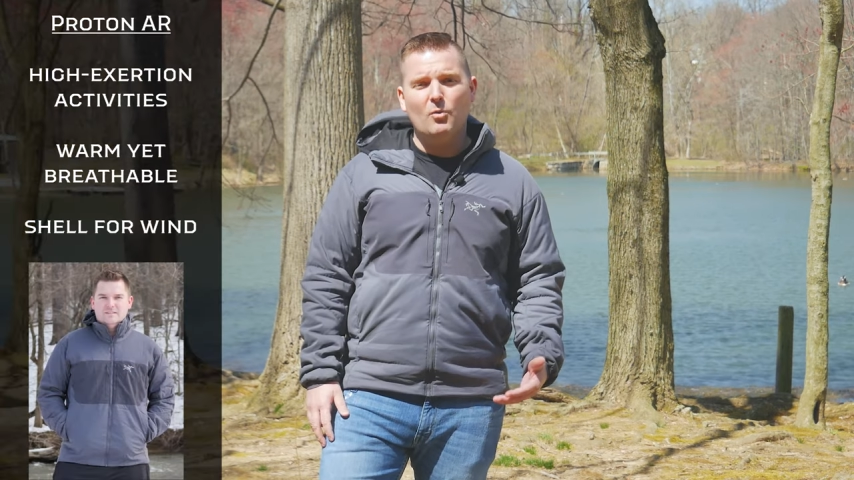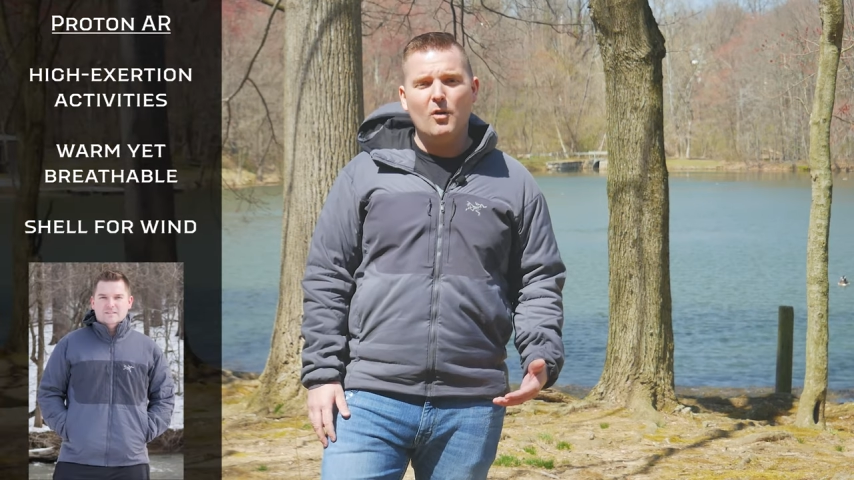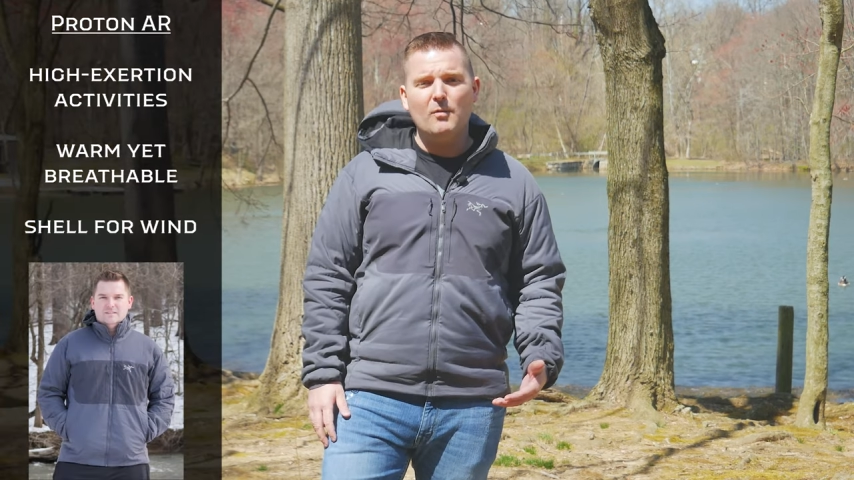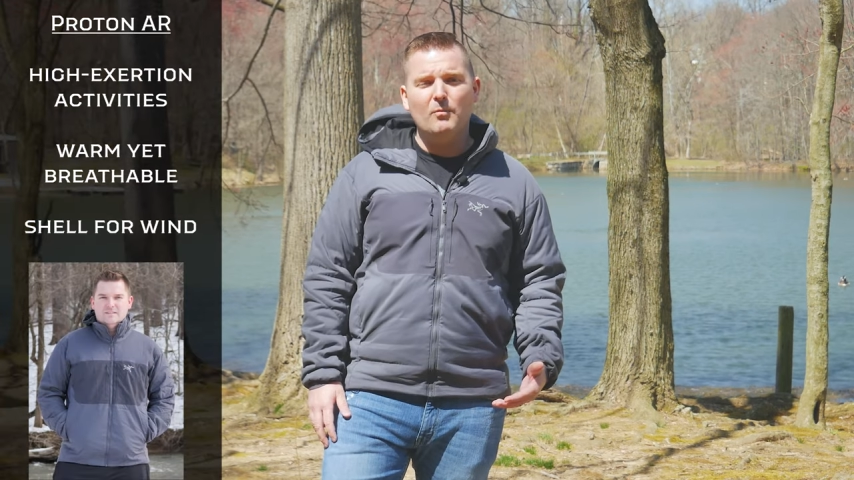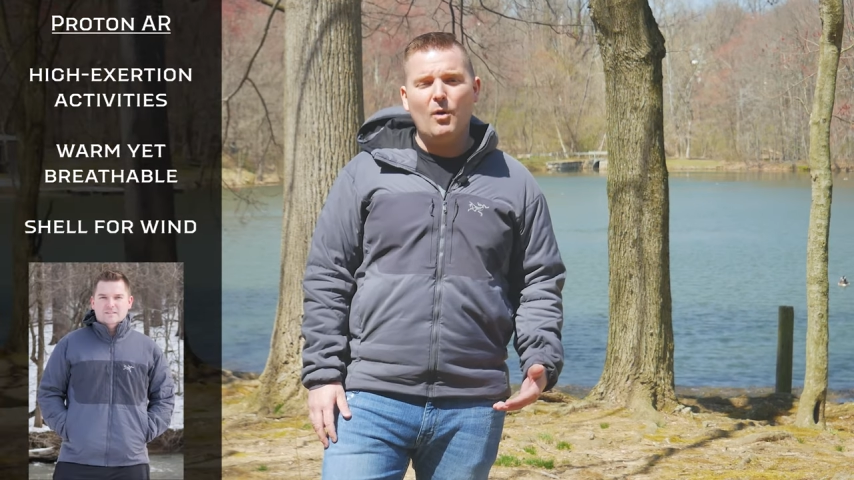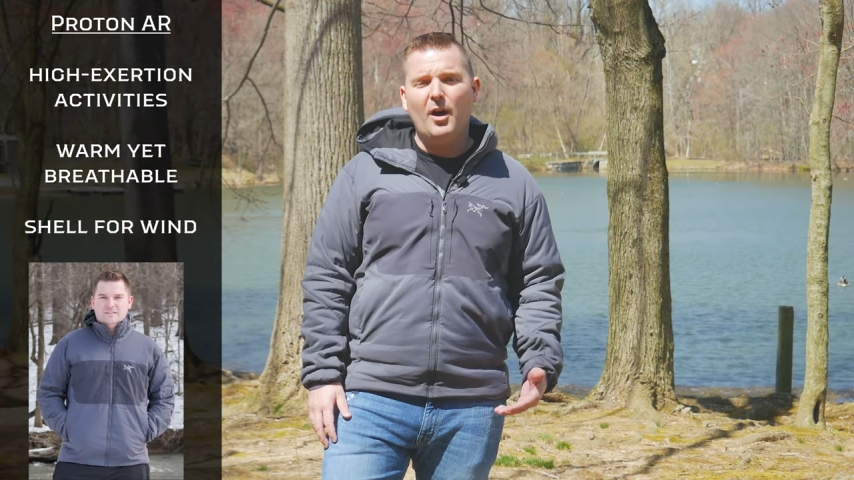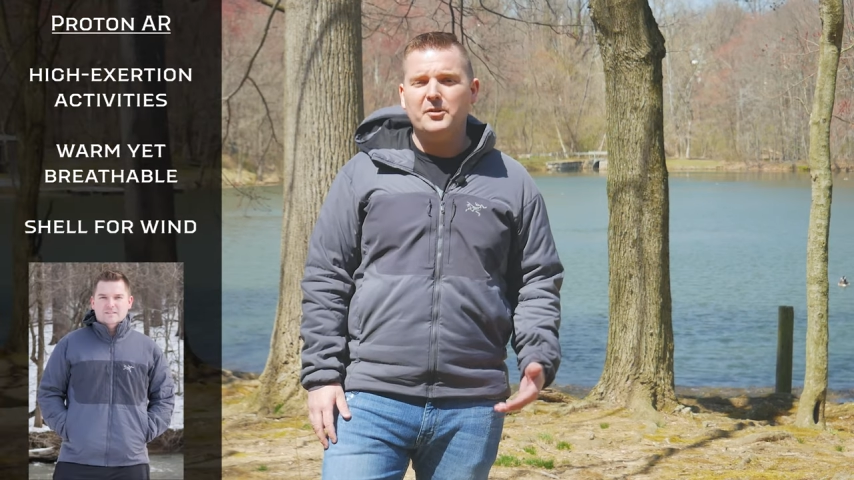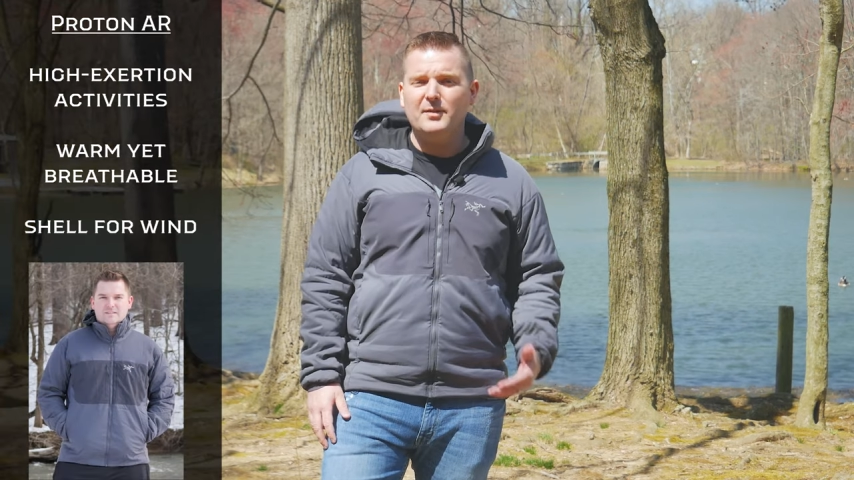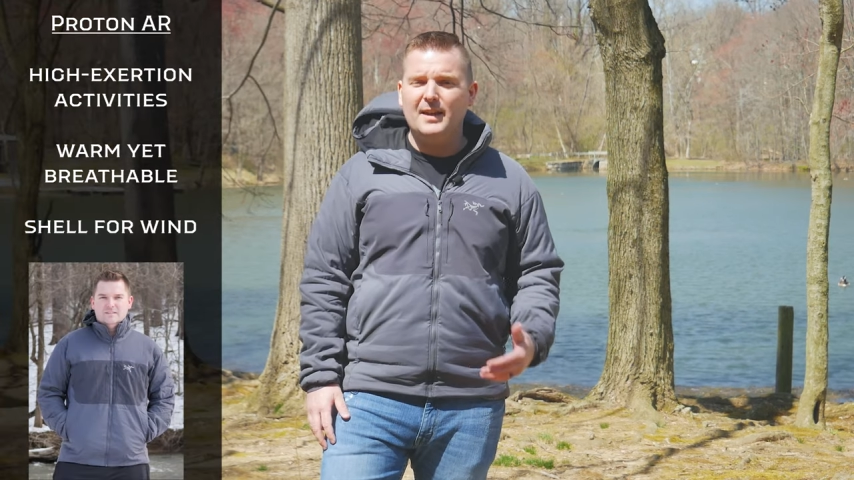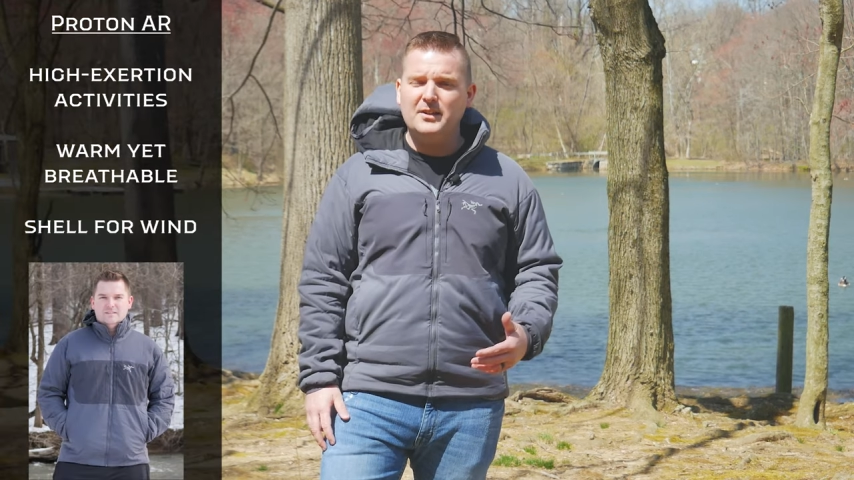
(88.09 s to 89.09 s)
warm while
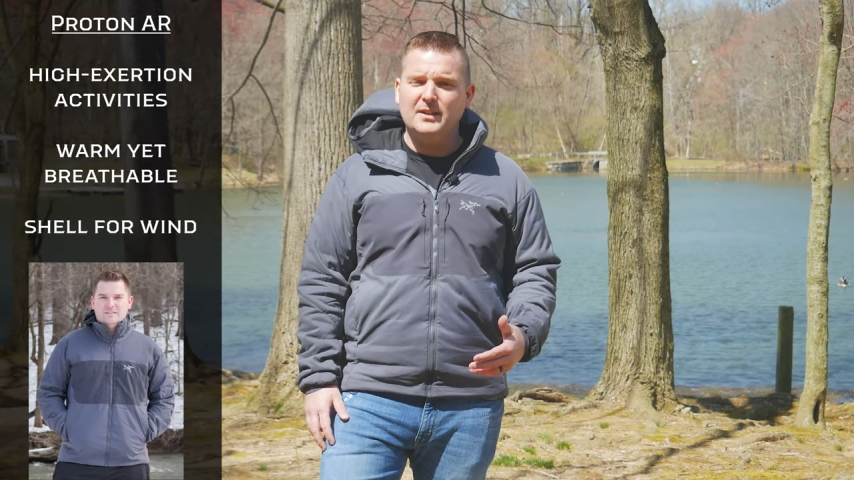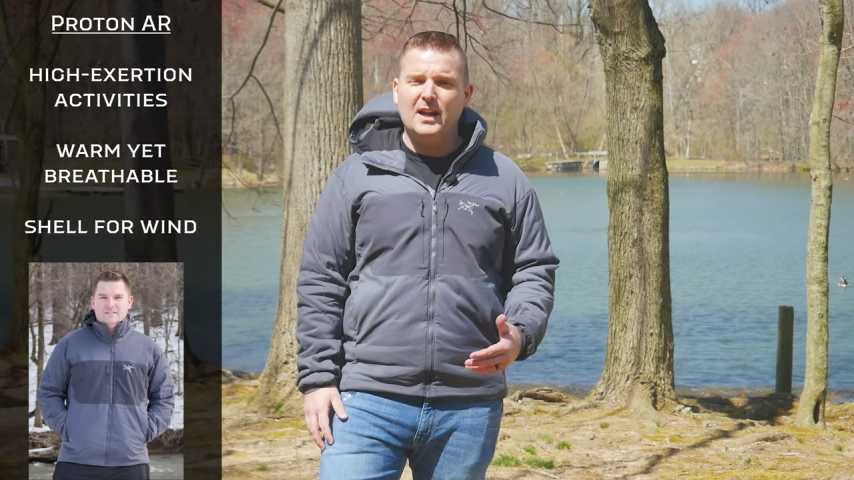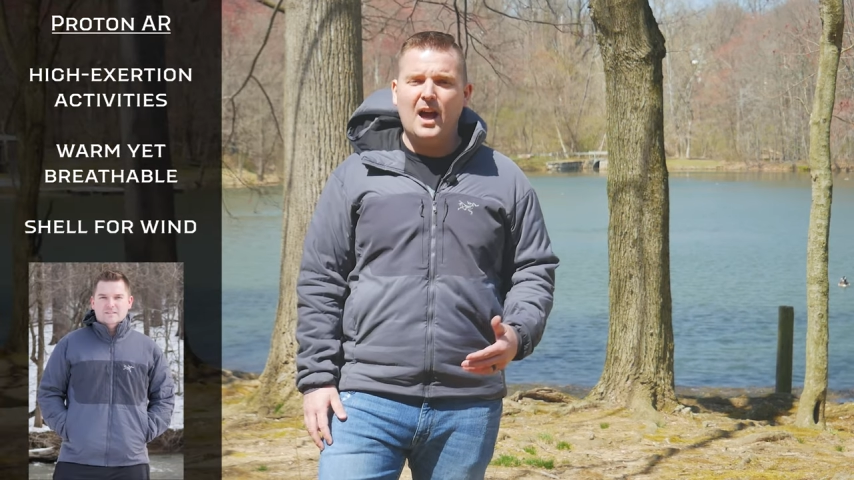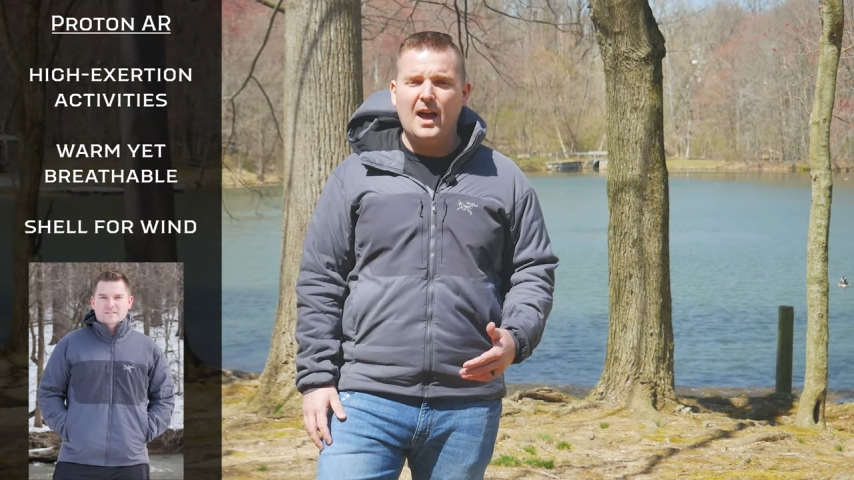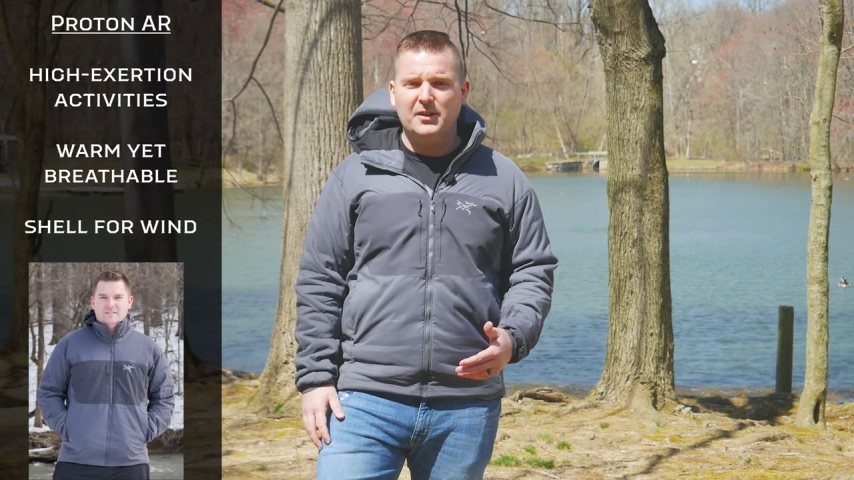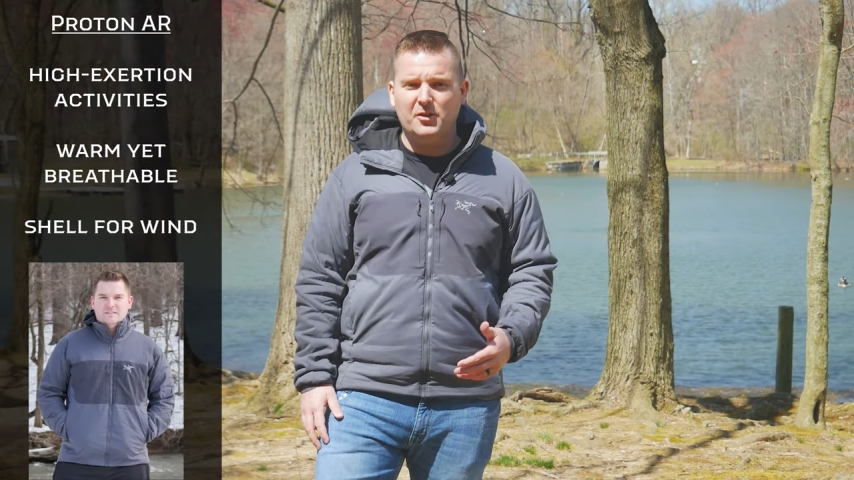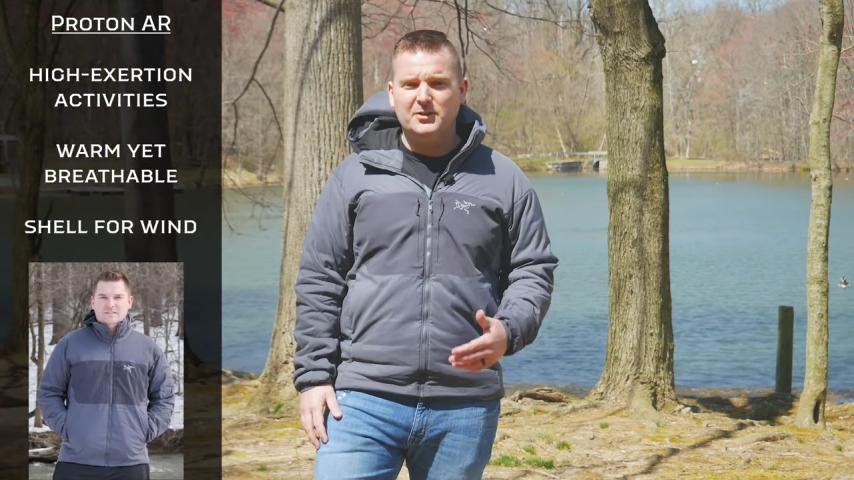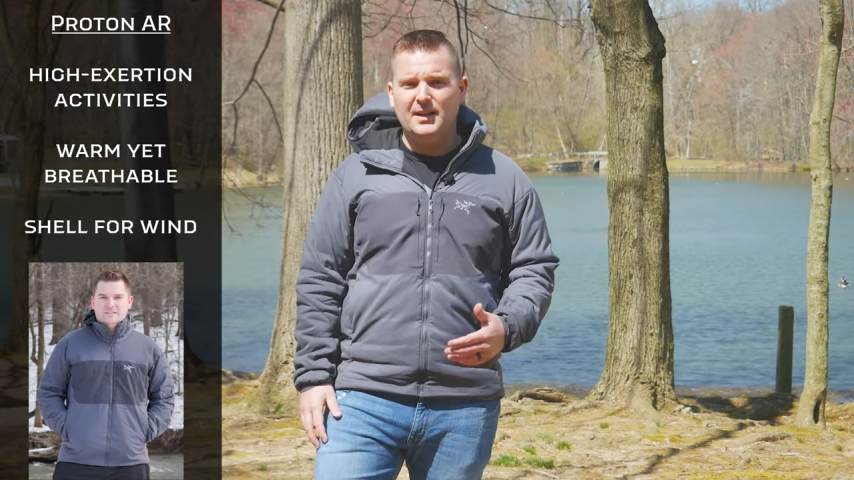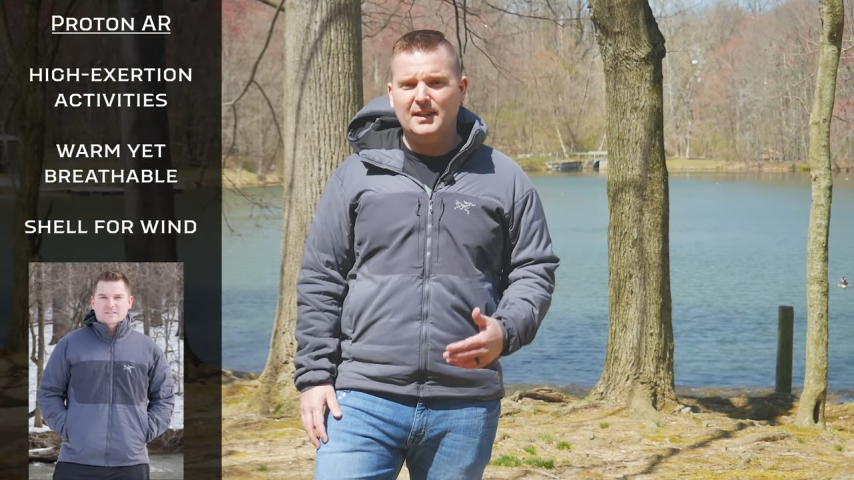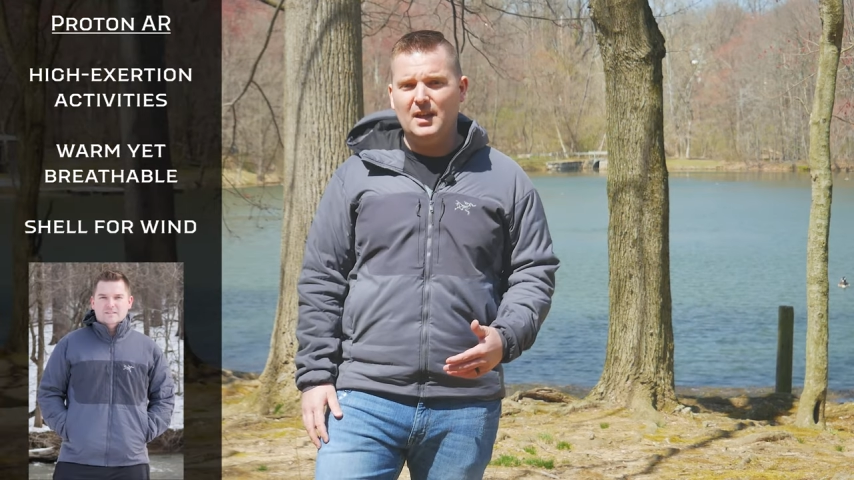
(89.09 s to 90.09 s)
also engaging in high
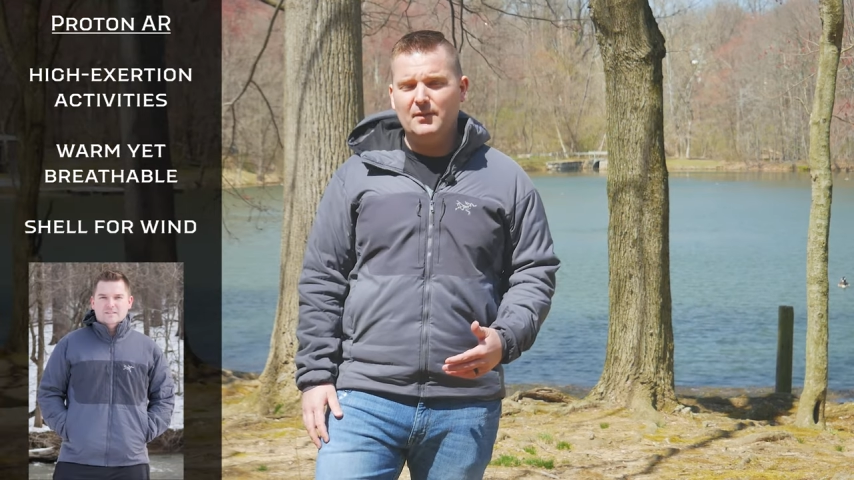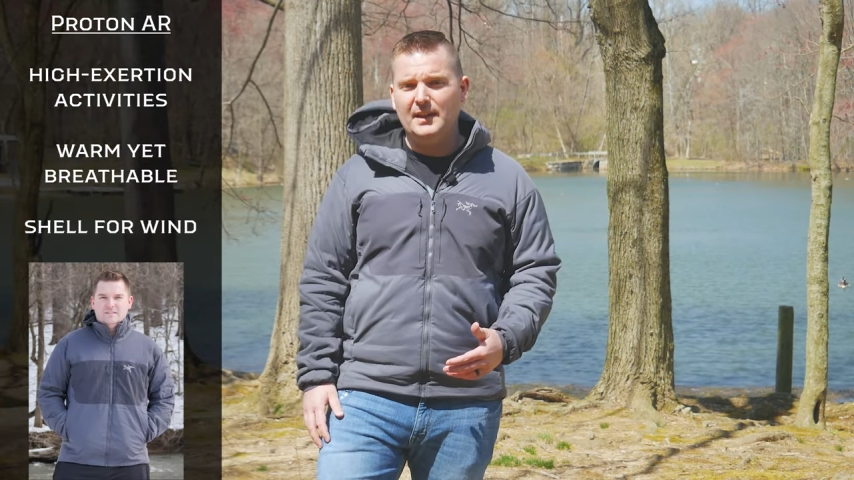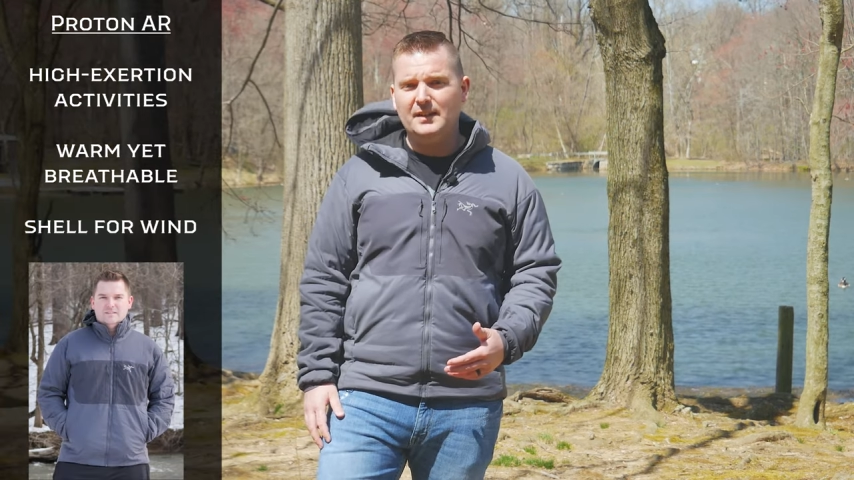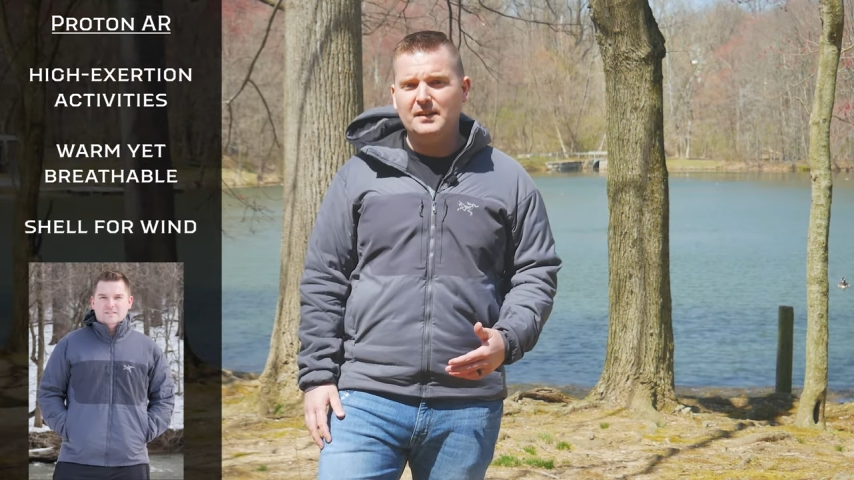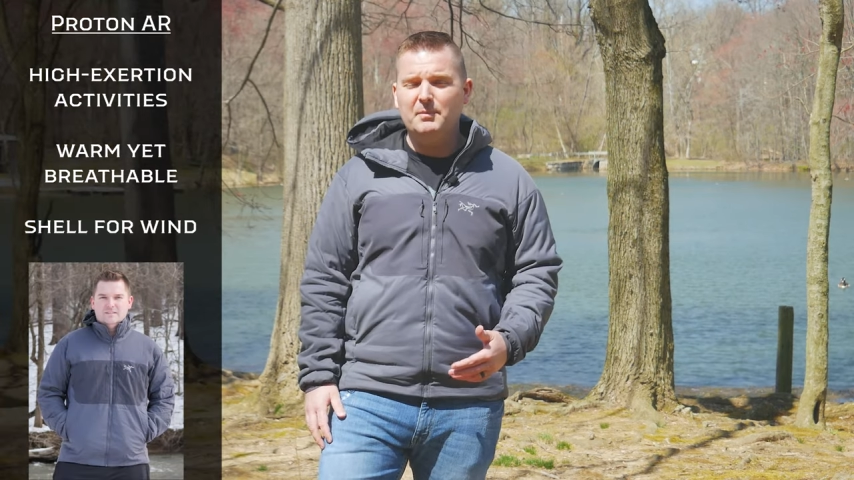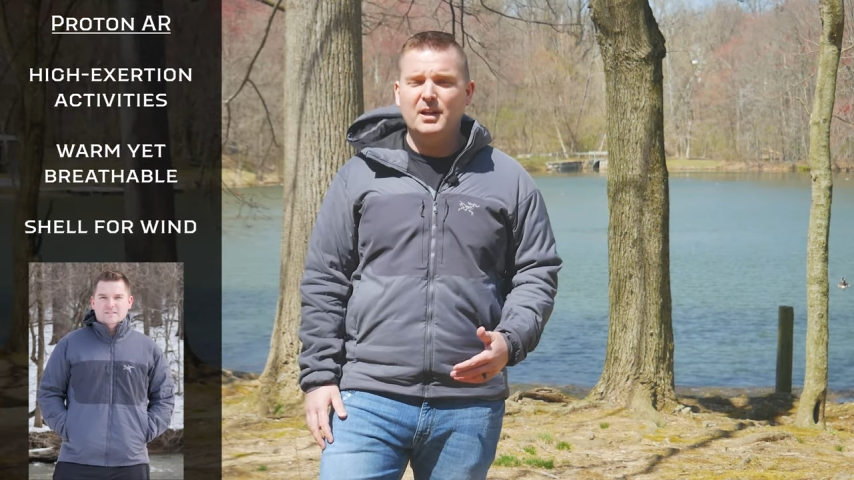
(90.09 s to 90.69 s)
exertion activities